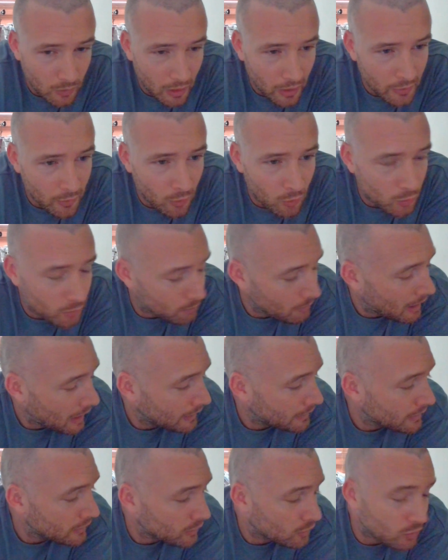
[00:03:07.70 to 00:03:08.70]
an old
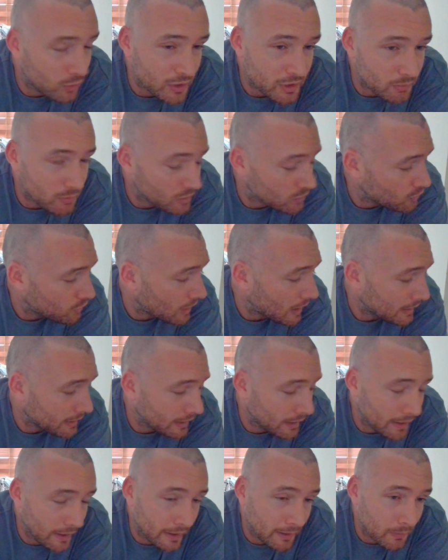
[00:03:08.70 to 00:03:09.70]
man in a Christmas
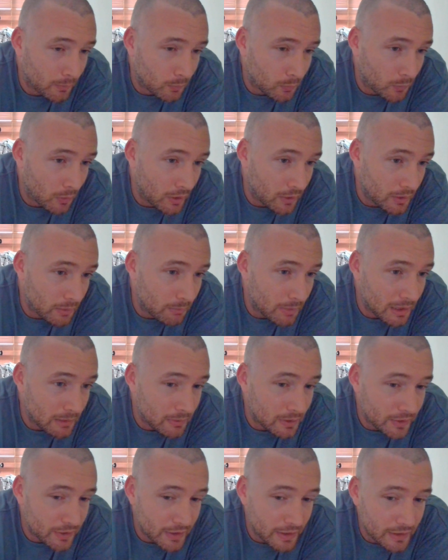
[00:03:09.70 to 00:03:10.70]
cracker hat wearing a
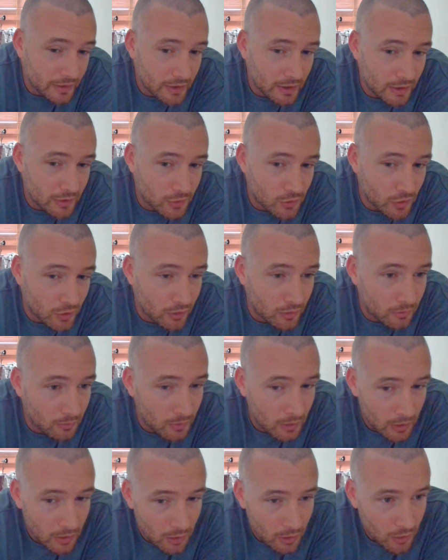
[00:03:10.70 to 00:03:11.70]
BBC t-shirt
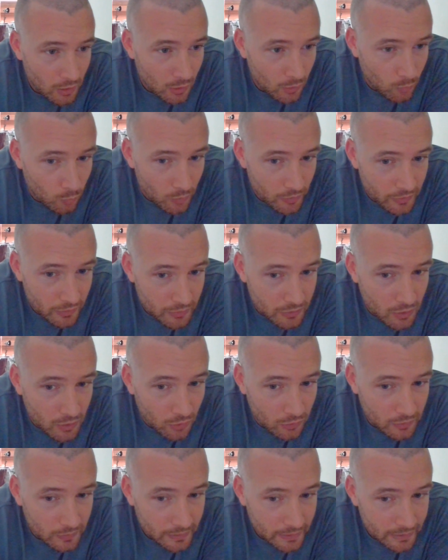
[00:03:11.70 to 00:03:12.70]
with a
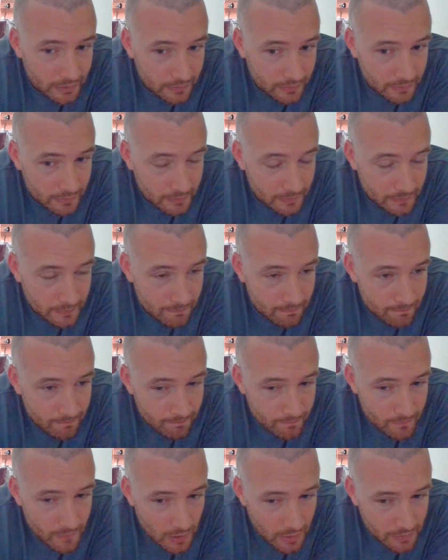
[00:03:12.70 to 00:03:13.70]
dog lead
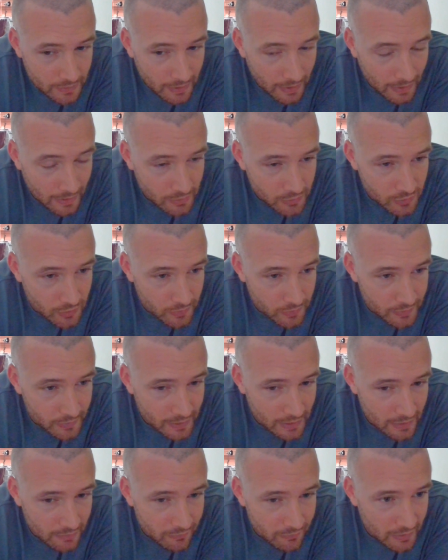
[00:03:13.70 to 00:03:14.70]
attached to the
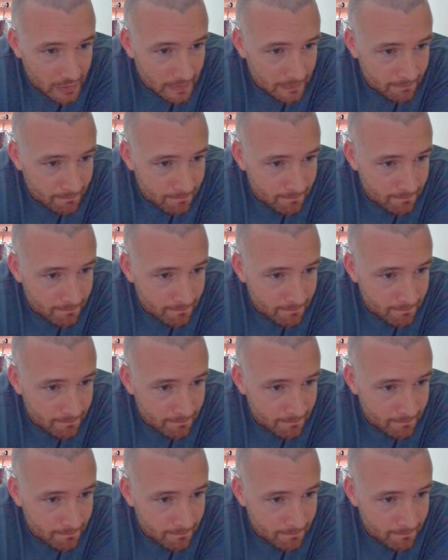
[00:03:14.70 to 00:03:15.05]
TV.